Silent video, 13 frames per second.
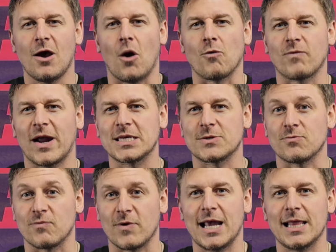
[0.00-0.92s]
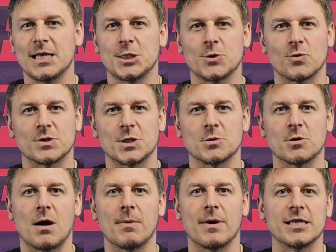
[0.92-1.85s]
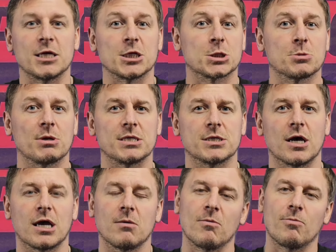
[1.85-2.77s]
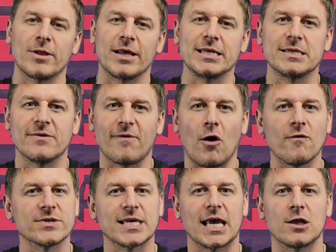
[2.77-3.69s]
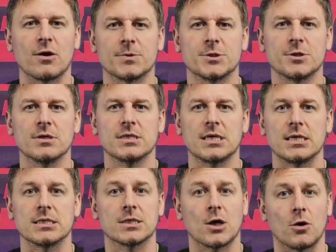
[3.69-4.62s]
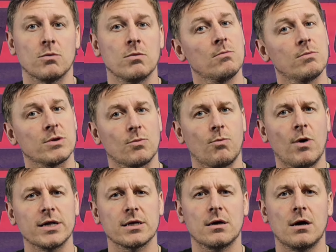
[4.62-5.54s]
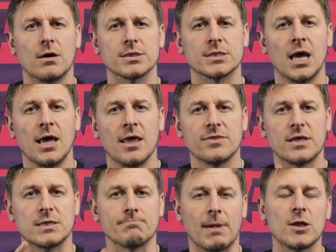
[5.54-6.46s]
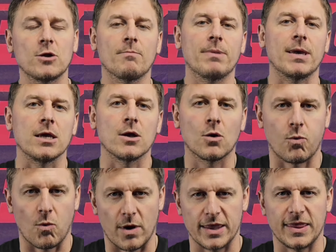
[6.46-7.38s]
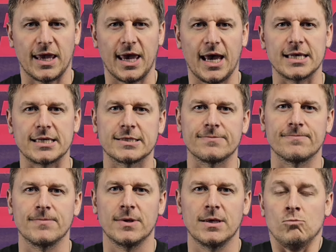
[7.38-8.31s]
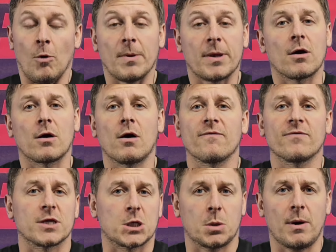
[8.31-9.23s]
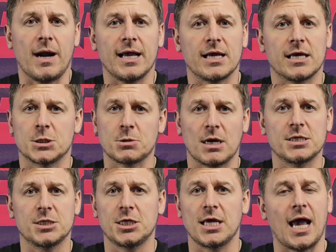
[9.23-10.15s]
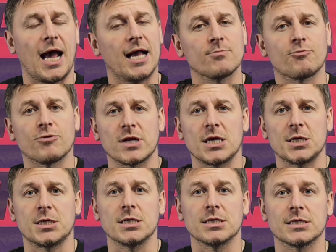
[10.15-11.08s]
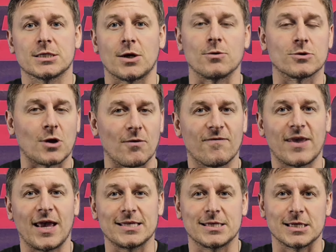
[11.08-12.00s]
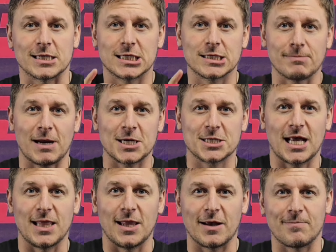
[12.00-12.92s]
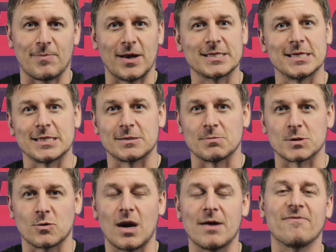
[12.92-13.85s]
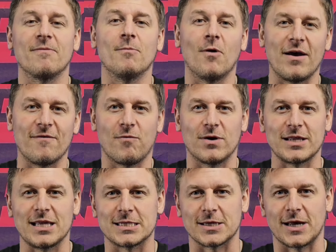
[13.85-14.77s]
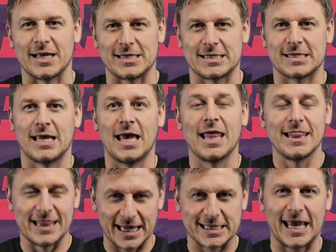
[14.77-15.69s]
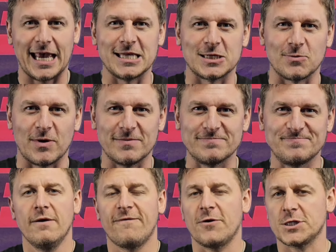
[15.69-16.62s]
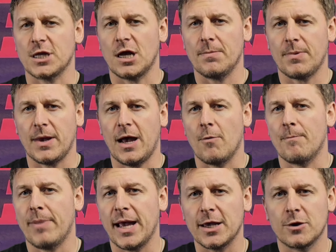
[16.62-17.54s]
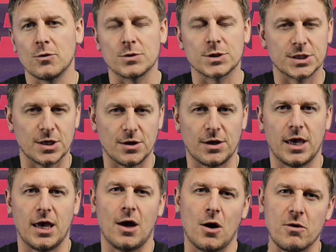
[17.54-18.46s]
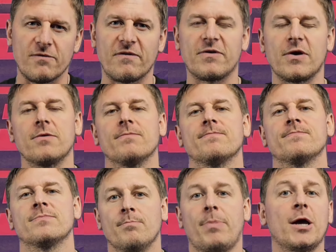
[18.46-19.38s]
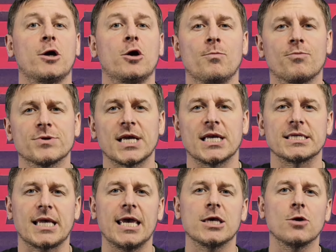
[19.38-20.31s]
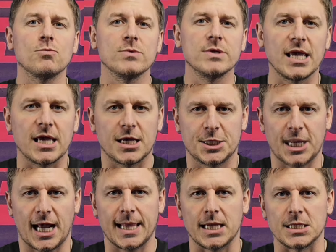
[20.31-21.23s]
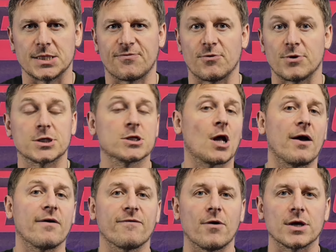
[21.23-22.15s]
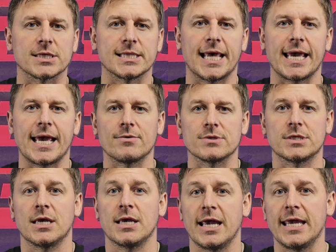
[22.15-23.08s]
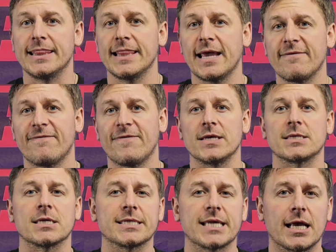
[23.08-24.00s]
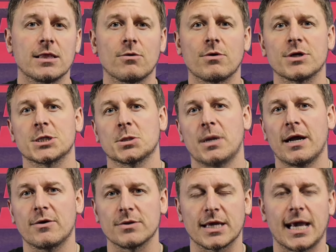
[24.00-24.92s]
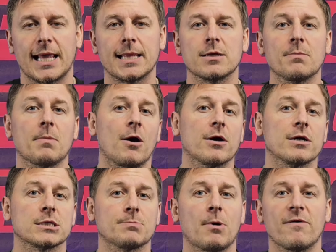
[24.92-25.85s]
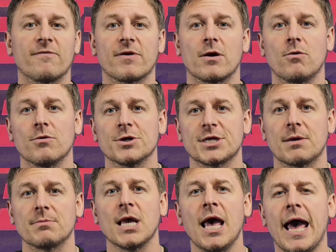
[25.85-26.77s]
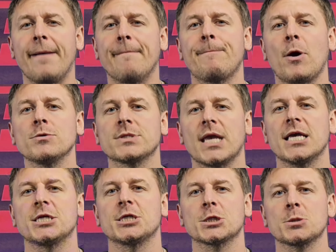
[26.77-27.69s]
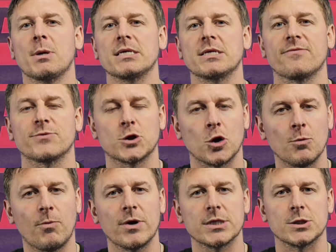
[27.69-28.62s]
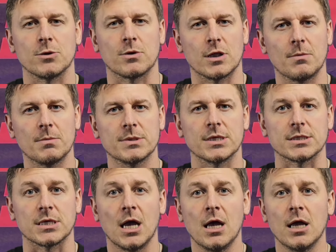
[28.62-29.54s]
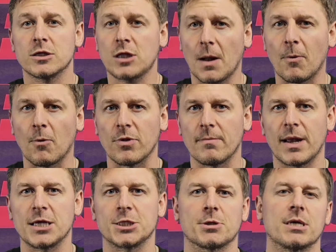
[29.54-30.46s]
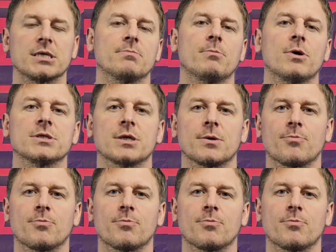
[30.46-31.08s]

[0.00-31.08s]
A race rarely short of drama and a street circuit with plenty of overtaking opportunities, though with the wider cars this may not be quite the case. We'll be going over the track, strategy and predictions, so don't forget to smash that like button and subscribe for more F1 insights. Let's get into it. First up, our Baku circuit overview. Baku presents a unique challenge for its diverse layout. In length, it is the second longest track on the calendar behind Spa-Francorchamps and boasts a straight of 2.2 kilometres, double the main straight of Monza,